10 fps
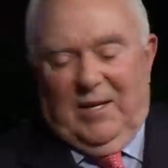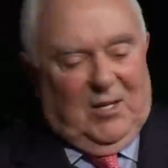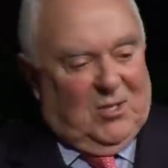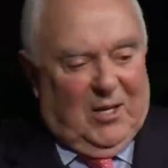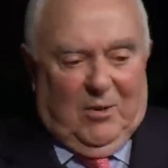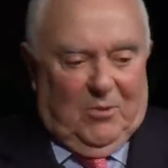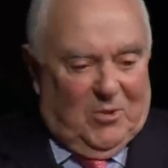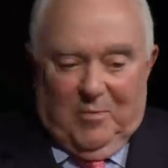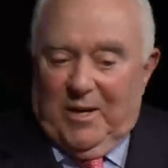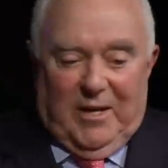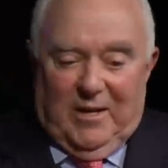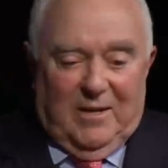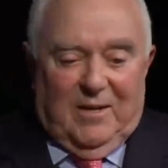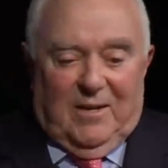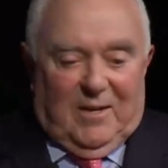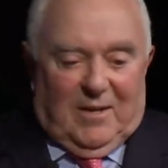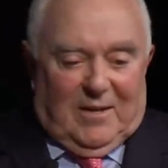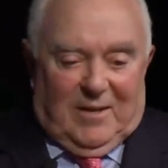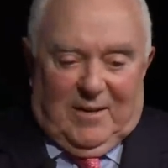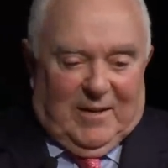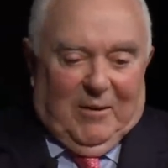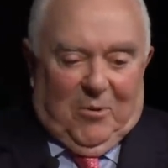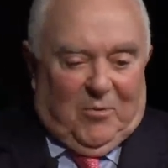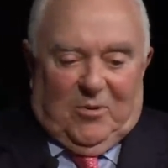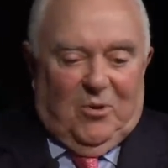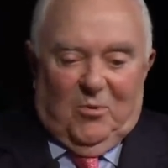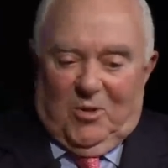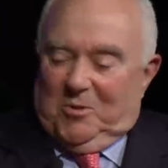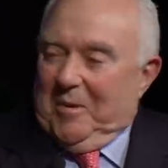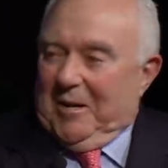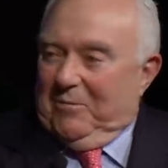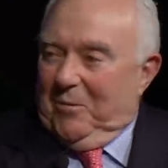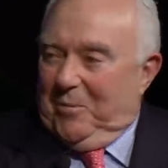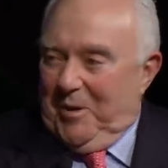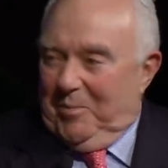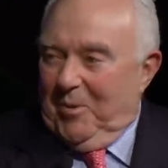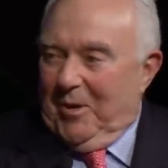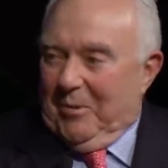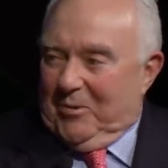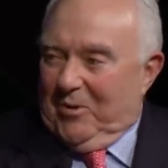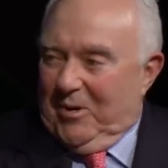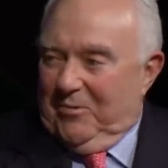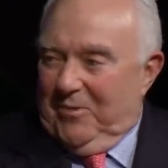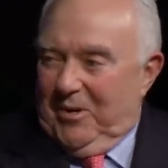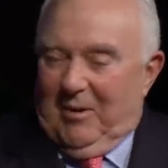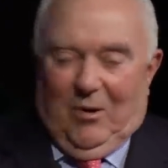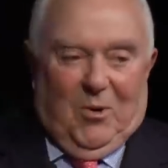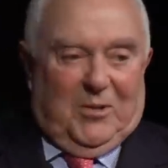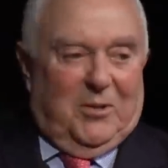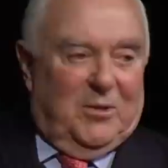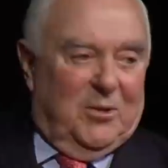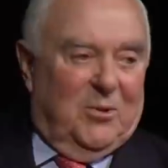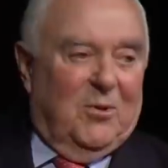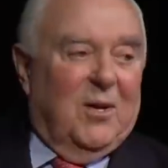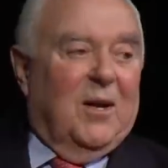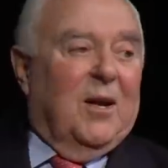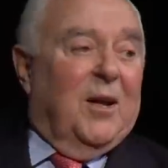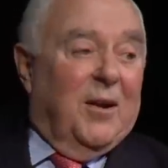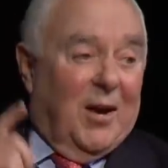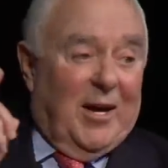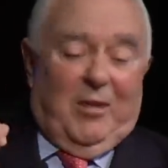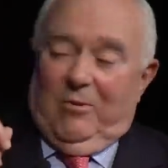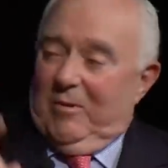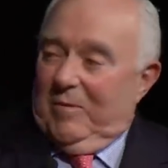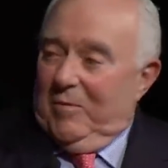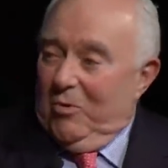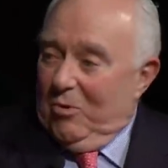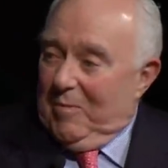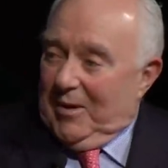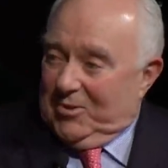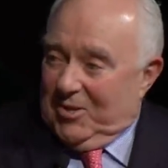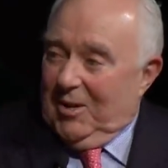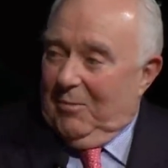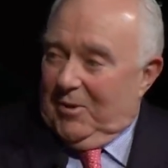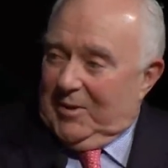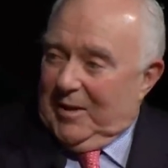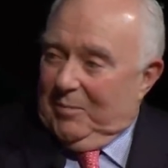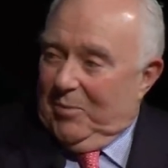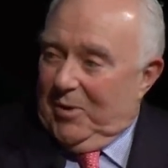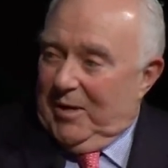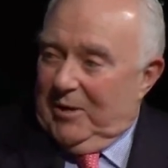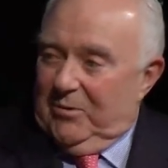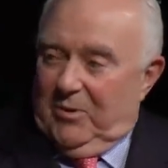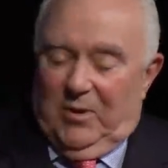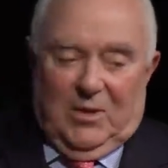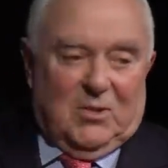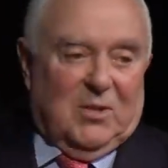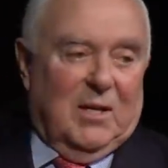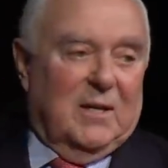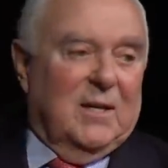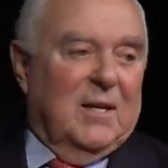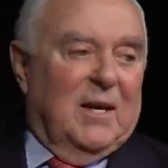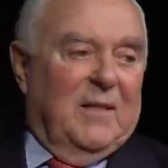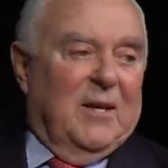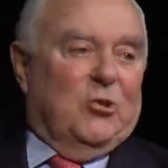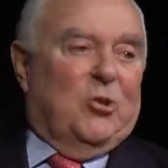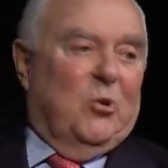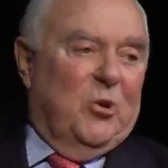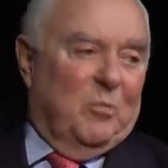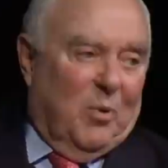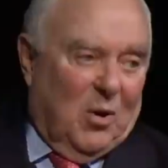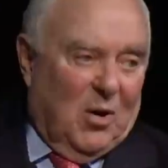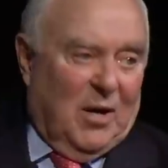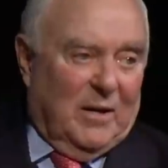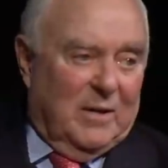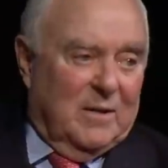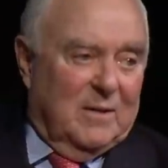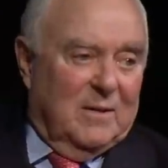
and he said it was a meeting. They were two respectful people. They were trying to figure out what to do. Neither of them knew about Selma at that point, Andrew Young said. And then Julian Bond,